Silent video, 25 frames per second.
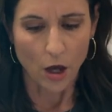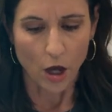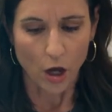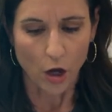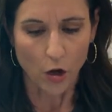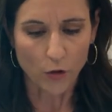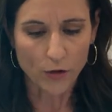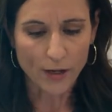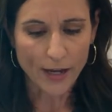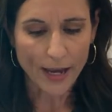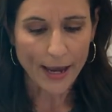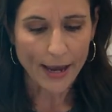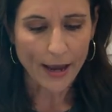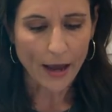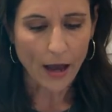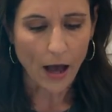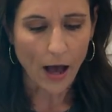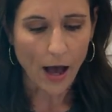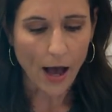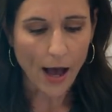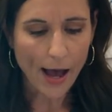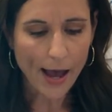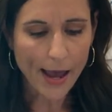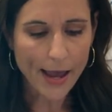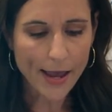Okay,
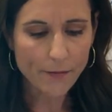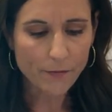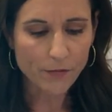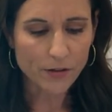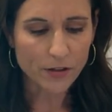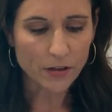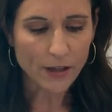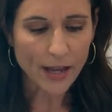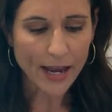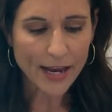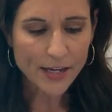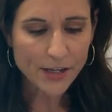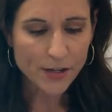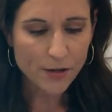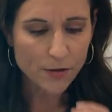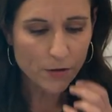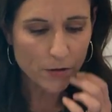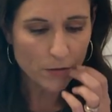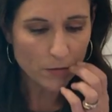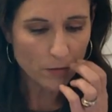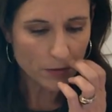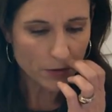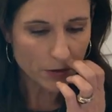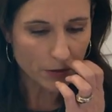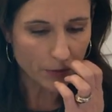I would like
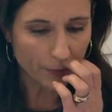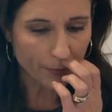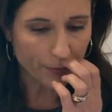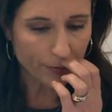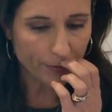you to